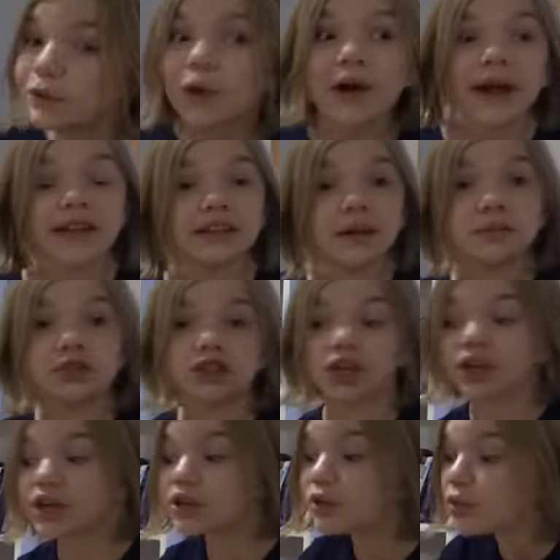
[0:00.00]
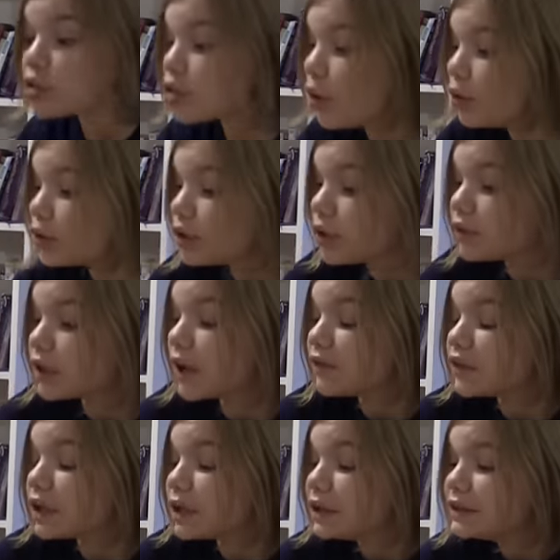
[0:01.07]
look at them, Jillian. They're so cute. They have
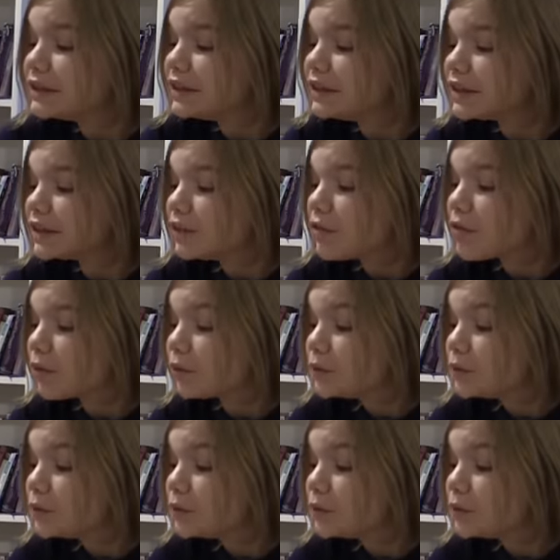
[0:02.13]
little teeth and they're so